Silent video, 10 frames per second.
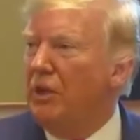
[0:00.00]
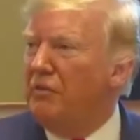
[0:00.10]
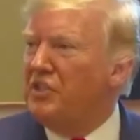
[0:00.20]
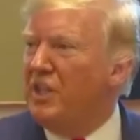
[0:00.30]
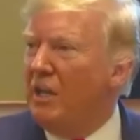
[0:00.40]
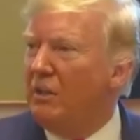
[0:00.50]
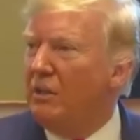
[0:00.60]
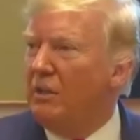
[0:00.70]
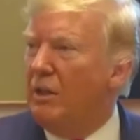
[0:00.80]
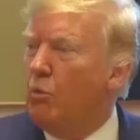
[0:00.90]
Tough state.
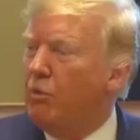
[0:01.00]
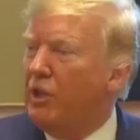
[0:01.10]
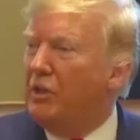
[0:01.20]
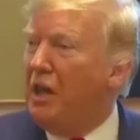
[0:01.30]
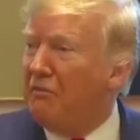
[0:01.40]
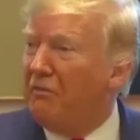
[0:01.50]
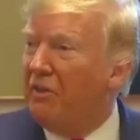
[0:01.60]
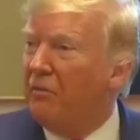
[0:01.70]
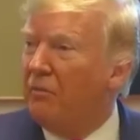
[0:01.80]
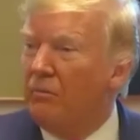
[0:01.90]
They're tough.
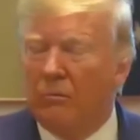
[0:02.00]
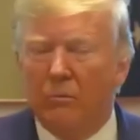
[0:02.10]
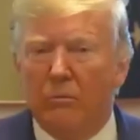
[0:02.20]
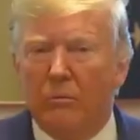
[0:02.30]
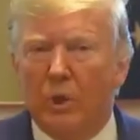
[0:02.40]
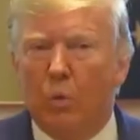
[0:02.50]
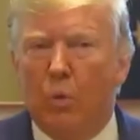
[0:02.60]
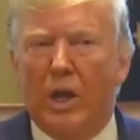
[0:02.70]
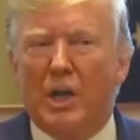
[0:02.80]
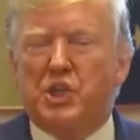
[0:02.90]

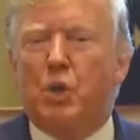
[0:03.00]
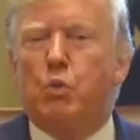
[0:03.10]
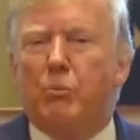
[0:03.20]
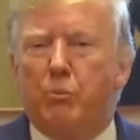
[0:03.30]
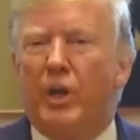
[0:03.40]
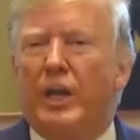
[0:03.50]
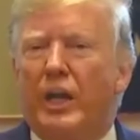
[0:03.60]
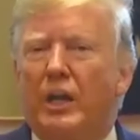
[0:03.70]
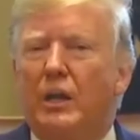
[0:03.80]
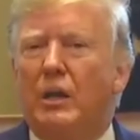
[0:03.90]
When I said we're
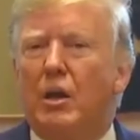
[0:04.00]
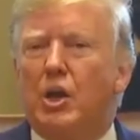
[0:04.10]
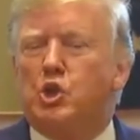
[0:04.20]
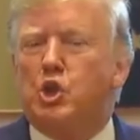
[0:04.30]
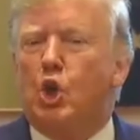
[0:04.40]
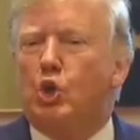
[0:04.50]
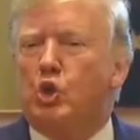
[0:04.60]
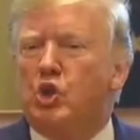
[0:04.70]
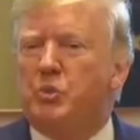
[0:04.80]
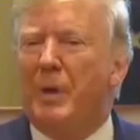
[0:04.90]
bringing our
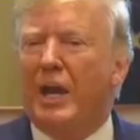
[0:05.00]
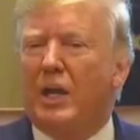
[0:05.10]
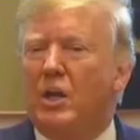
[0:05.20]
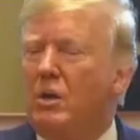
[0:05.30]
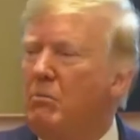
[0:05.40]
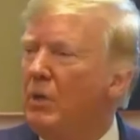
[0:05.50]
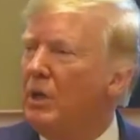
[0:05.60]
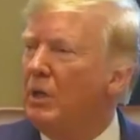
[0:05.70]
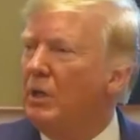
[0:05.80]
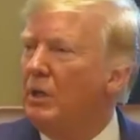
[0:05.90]
soldiers back home,
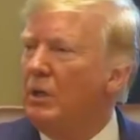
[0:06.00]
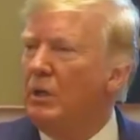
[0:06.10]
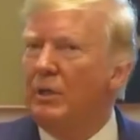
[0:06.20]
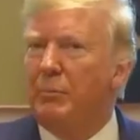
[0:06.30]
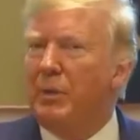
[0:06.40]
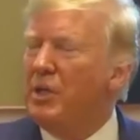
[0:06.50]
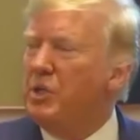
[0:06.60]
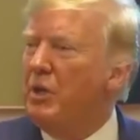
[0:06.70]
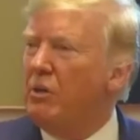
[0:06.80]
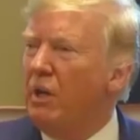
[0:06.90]
the
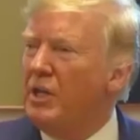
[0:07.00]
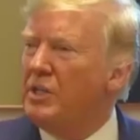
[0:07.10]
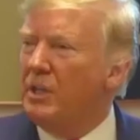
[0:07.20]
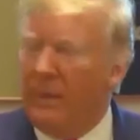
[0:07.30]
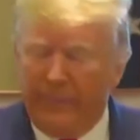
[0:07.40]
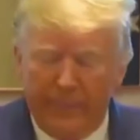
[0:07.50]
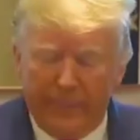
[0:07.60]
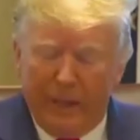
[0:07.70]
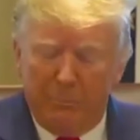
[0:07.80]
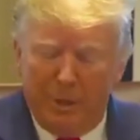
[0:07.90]
place went crazy.
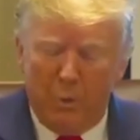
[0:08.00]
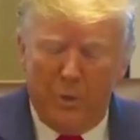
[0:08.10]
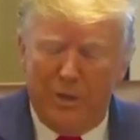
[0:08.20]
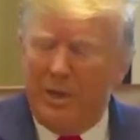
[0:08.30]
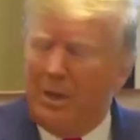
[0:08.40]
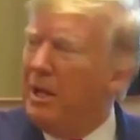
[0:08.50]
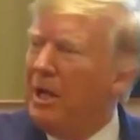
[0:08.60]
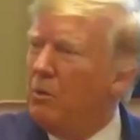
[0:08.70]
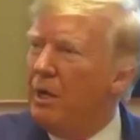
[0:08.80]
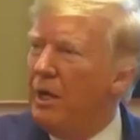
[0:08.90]
But within the
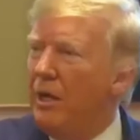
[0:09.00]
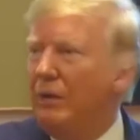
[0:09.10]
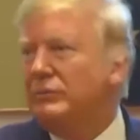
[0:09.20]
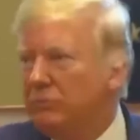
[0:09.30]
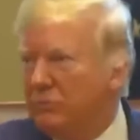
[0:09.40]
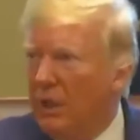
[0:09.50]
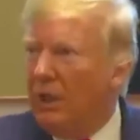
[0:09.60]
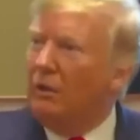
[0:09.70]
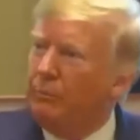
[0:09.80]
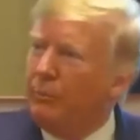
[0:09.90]
Beltway, you
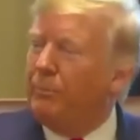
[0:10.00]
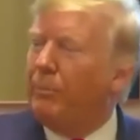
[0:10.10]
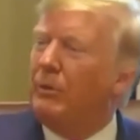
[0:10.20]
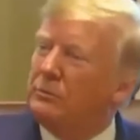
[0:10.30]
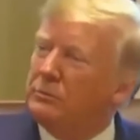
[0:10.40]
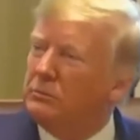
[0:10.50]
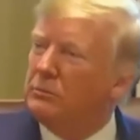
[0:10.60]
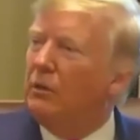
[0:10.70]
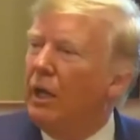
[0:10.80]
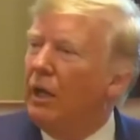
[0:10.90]
know, people
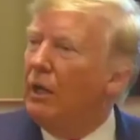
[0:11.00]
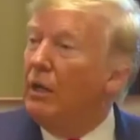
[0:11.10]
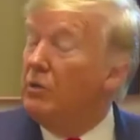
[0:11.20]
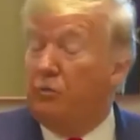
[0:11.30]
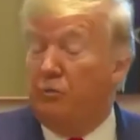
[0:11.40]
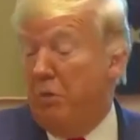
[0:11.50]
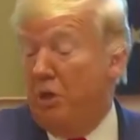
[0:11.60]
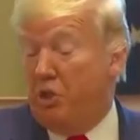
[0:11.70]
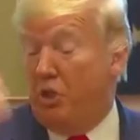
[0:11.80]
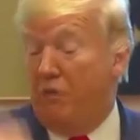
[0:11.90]
don't like it. It's
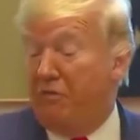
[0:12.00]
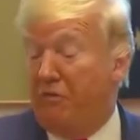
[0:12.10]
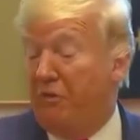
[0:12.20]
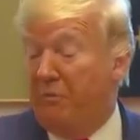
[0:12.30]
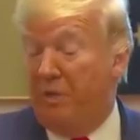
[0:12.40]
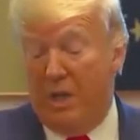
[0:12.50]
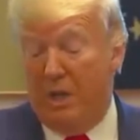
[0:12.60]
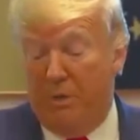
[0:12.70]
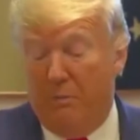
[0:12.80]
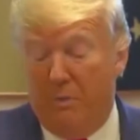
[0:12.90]
much tougher for me.
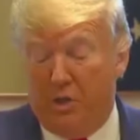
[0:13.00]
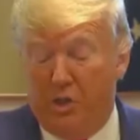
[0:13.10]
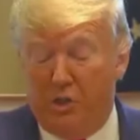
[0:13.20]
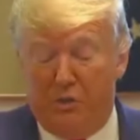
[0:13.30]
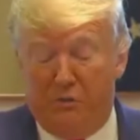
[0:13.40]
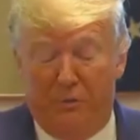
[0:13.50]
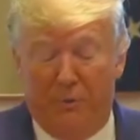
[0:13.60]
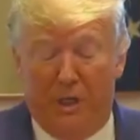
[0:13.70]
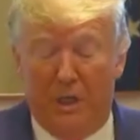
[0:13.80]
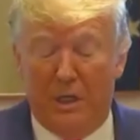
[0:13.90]
It'd be much easier for
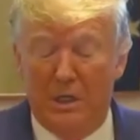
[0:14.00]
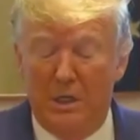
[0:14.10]
me